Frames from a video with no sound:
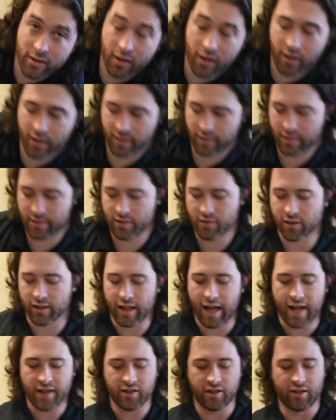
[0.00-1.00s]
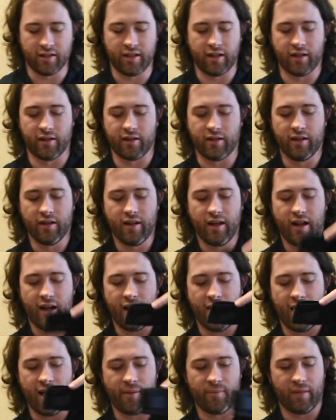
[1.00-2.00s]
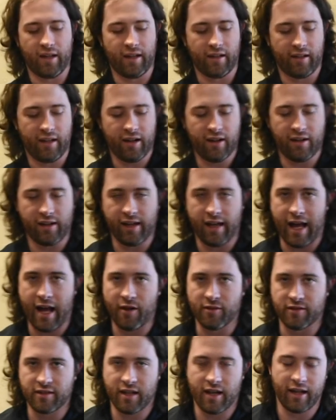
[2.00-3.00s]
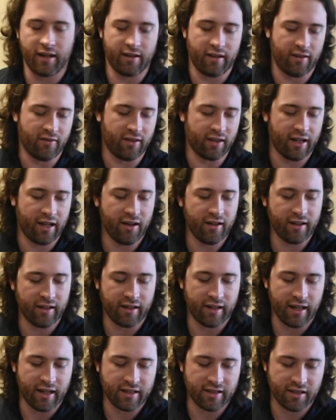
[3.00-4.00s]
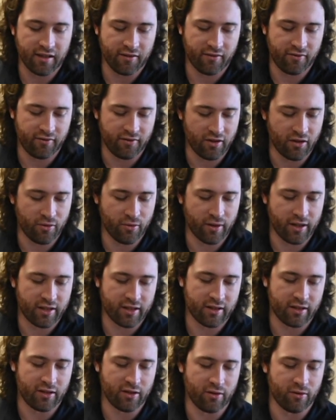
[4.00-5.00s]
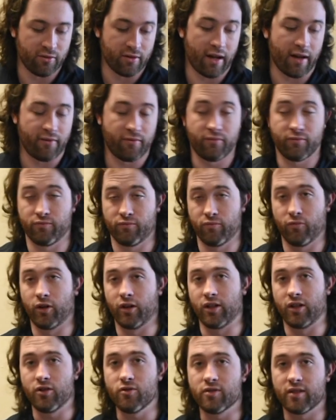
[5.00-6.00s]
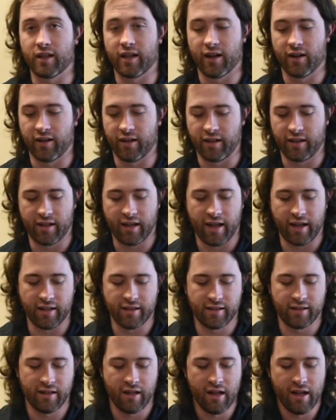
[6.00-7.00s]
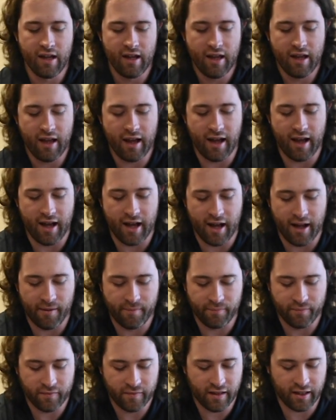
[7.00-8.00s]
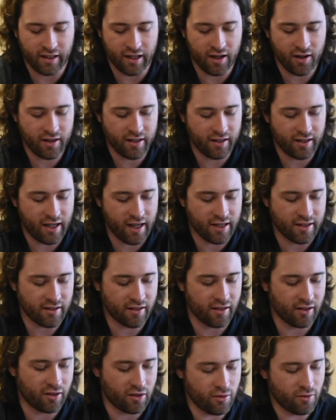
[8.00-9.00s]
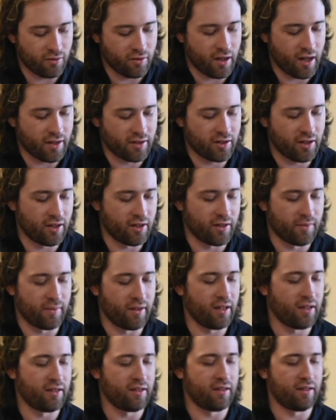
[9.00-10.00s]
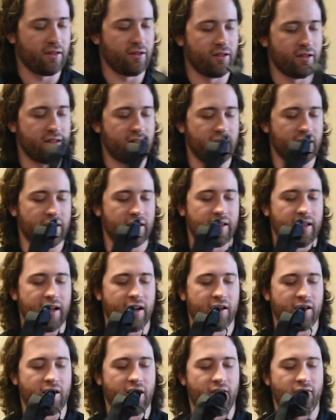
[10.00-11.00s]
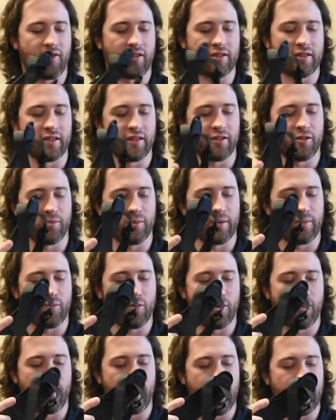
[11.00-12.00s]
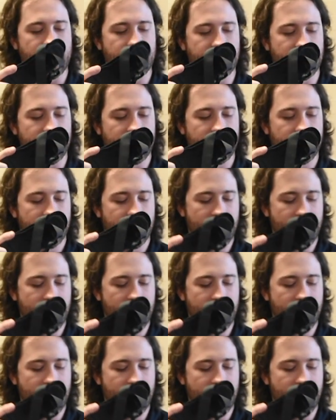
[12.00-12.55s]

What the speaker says: on these little latches here, and carry it outside of the carrying case if you wish to not want to use the carrying case. The carrying case on the two concentrators, I mean, this, you can see the Caire Comfort's a little bit more basic,